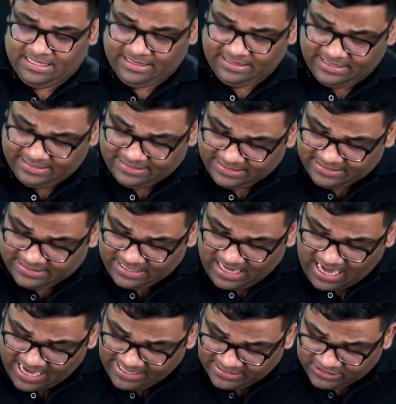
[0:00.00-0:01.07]
this is the
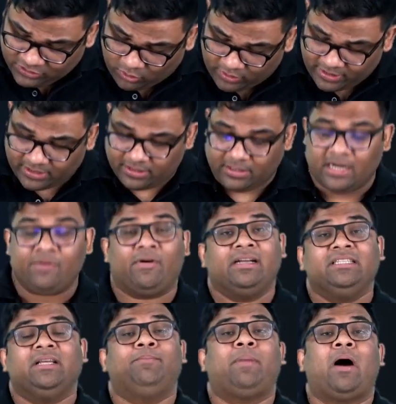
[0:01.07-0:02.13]
highest order. And what is
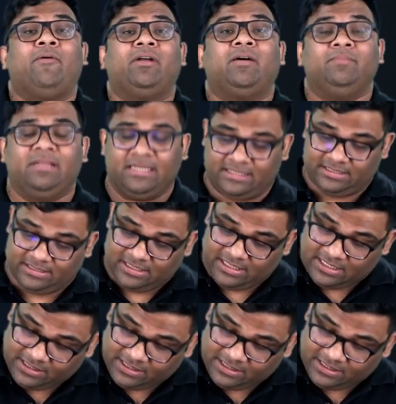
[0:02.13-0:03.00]
the power of this?